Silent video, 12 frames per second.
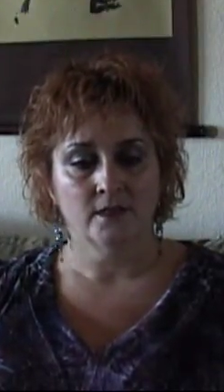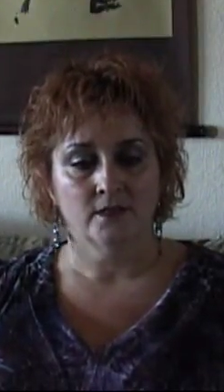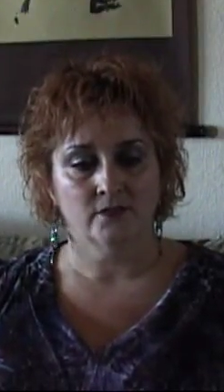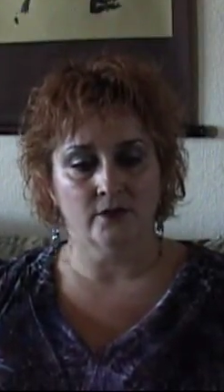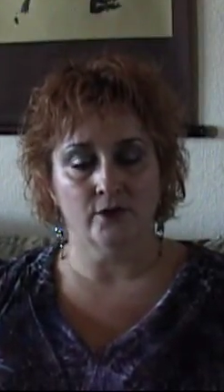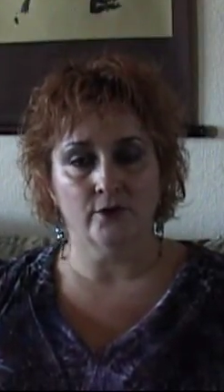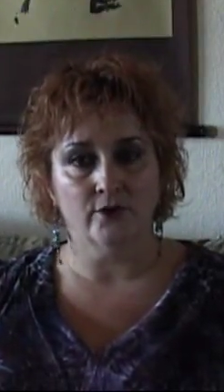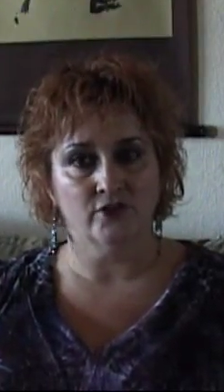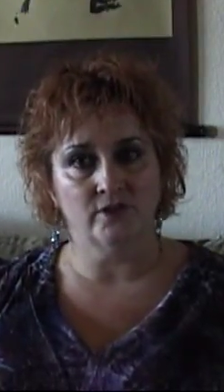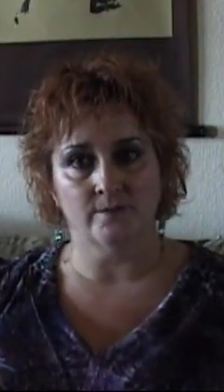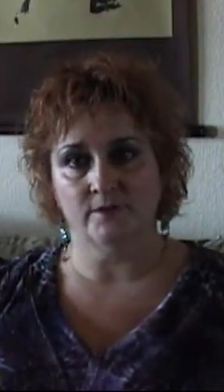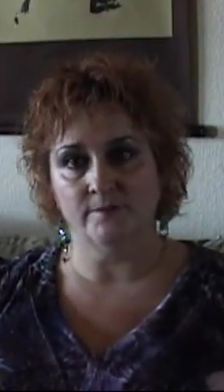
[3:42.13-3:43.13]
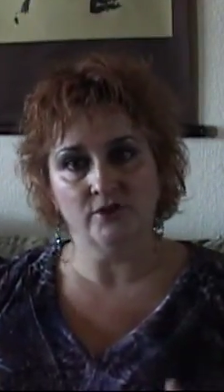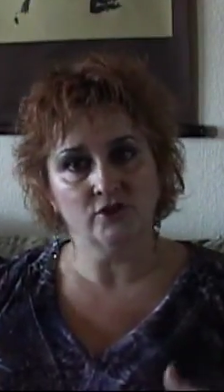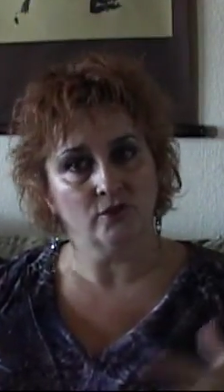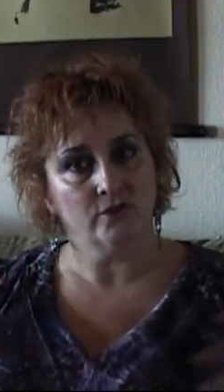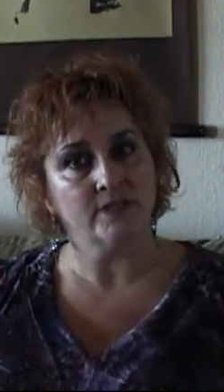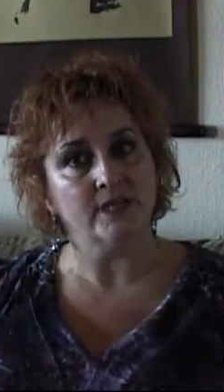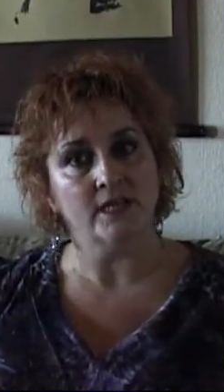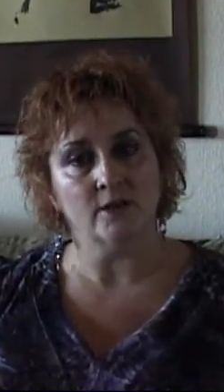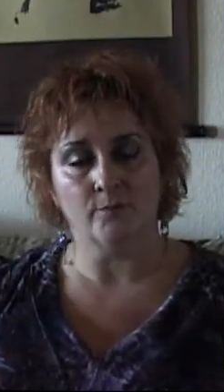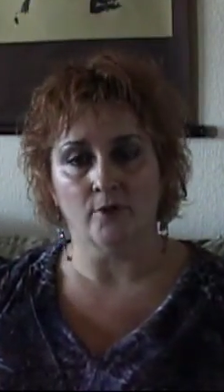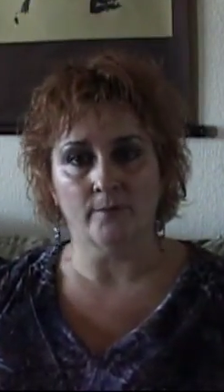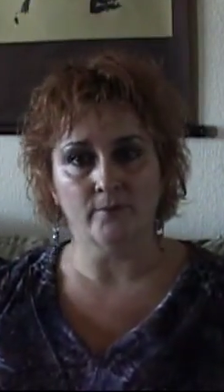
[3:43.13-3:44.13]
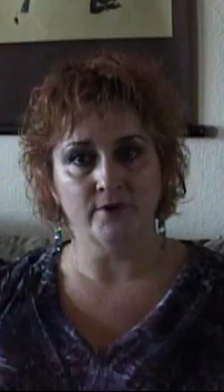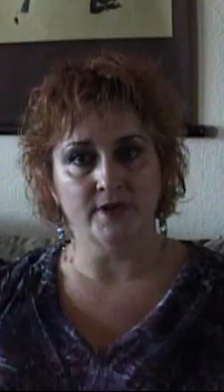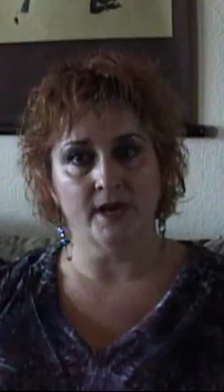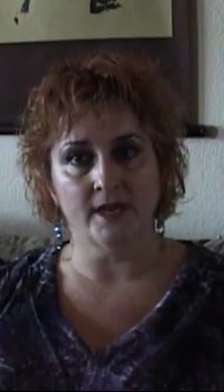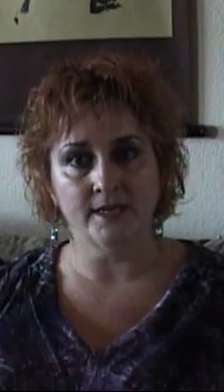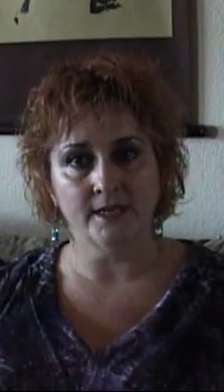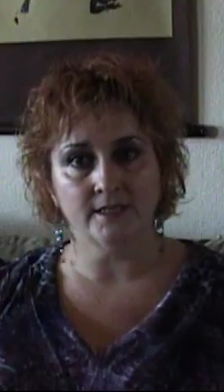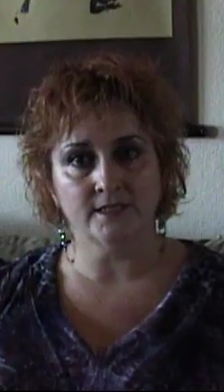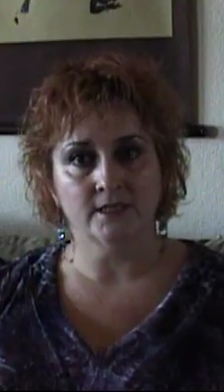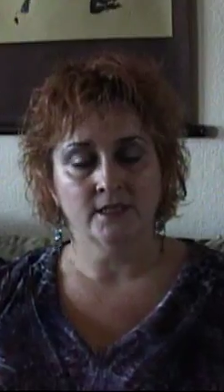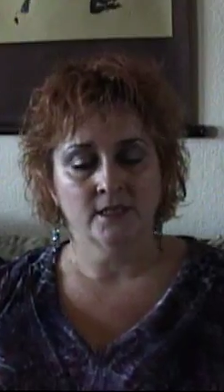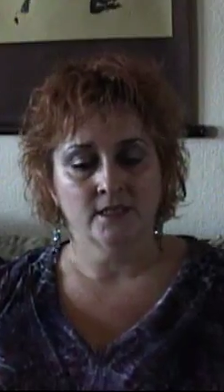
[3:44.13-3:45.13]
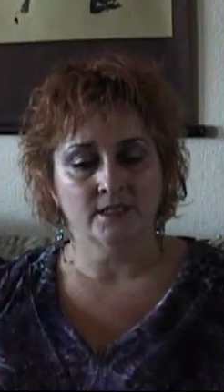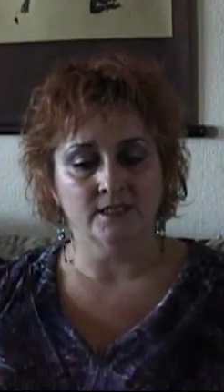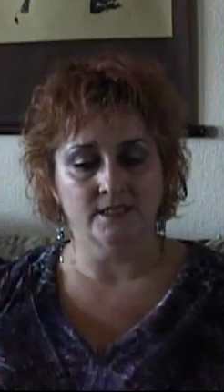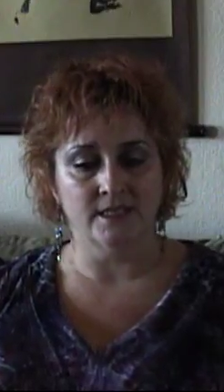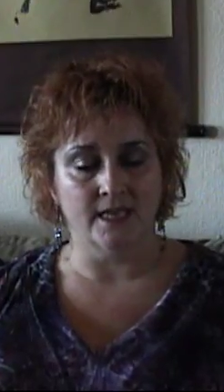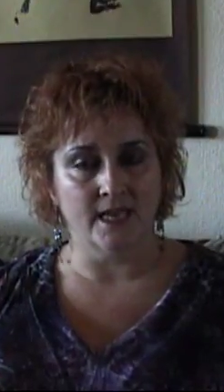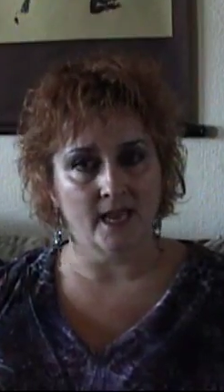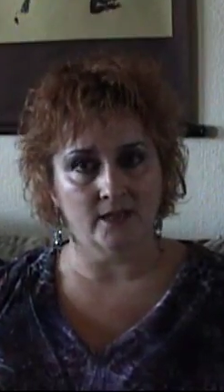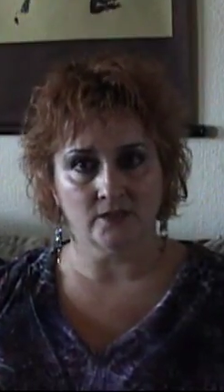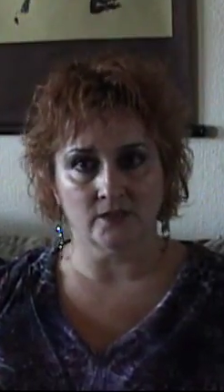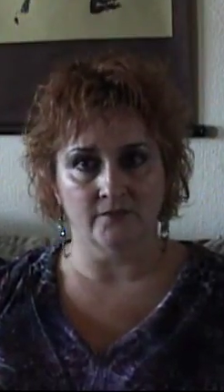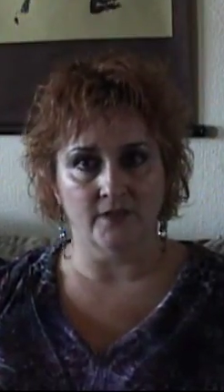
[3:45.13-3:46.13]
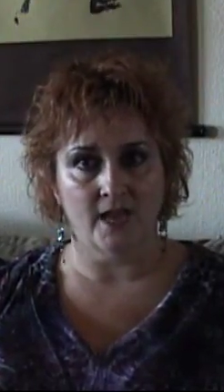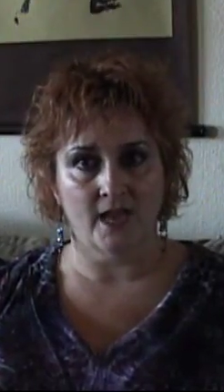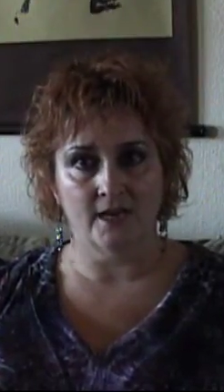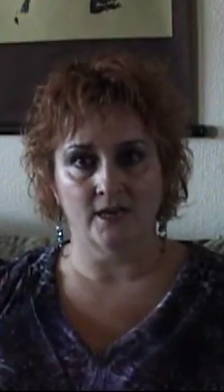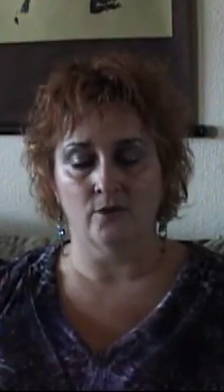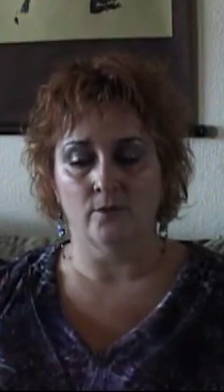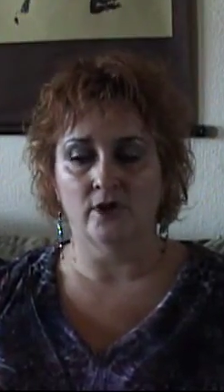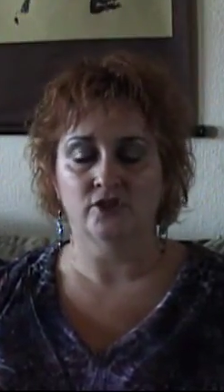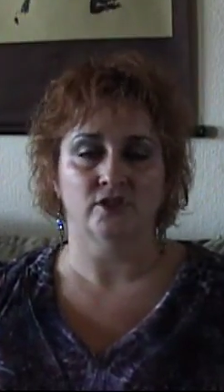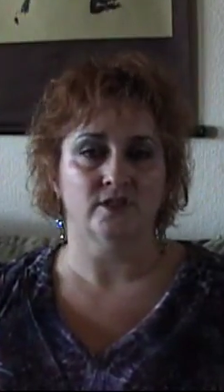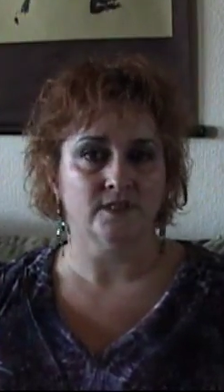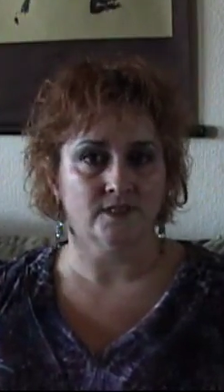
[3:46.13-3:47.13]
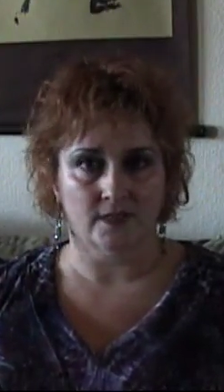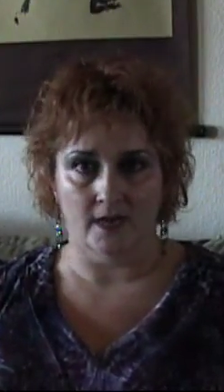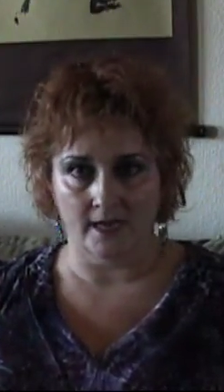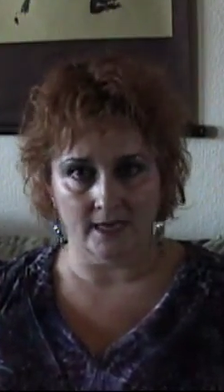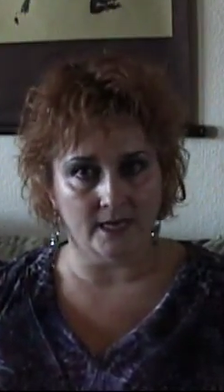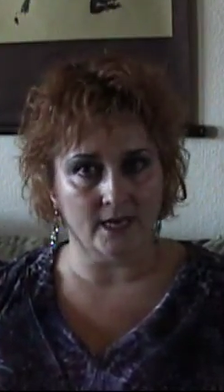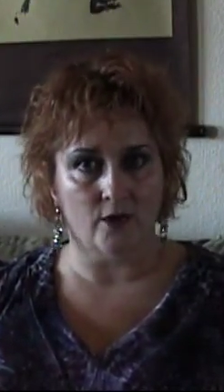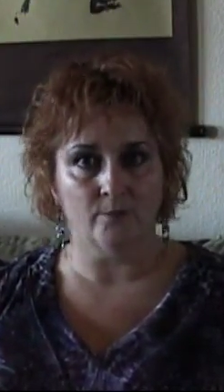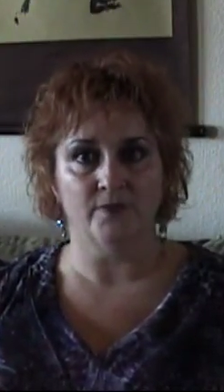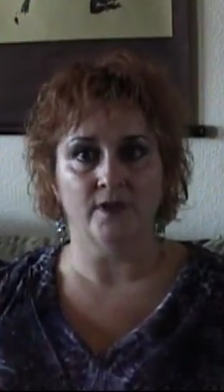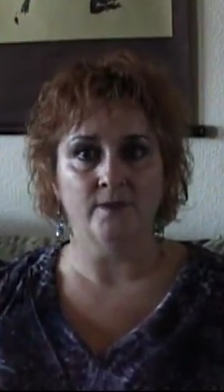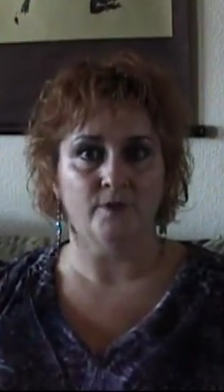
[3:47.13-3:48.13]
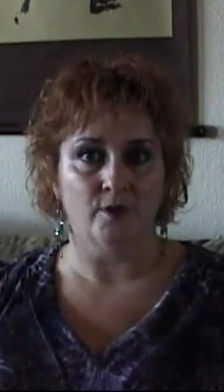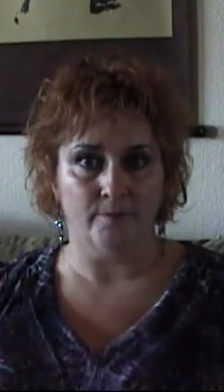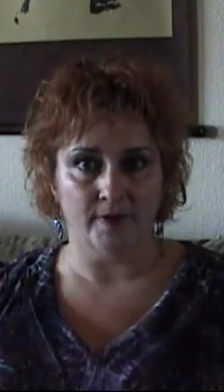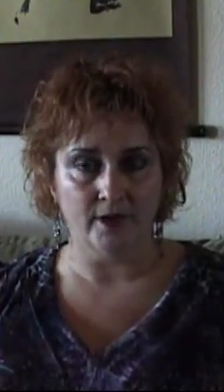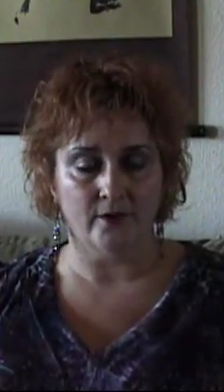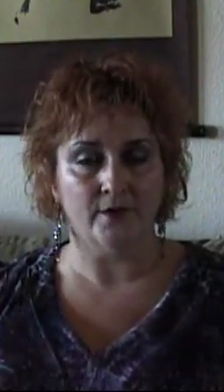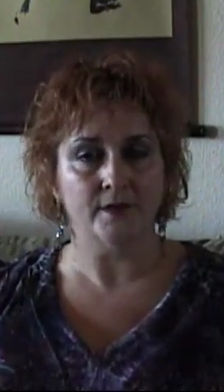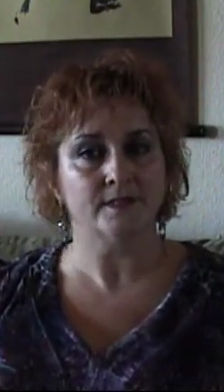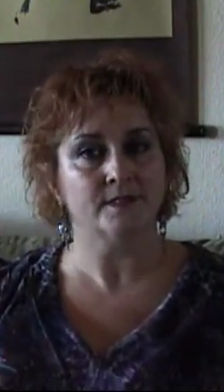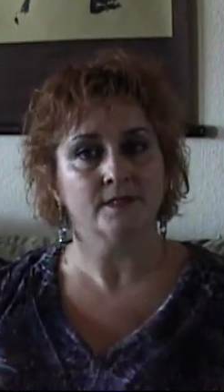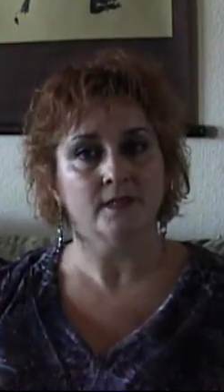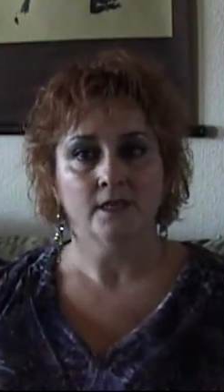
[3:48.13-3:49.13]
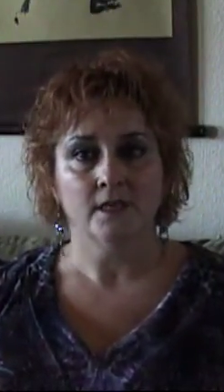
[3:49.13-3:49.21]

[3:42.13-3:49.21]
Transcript: So I encourage them to be sure to eat a proper diet, to seek counsel if they had any questions. I can help them, their parents.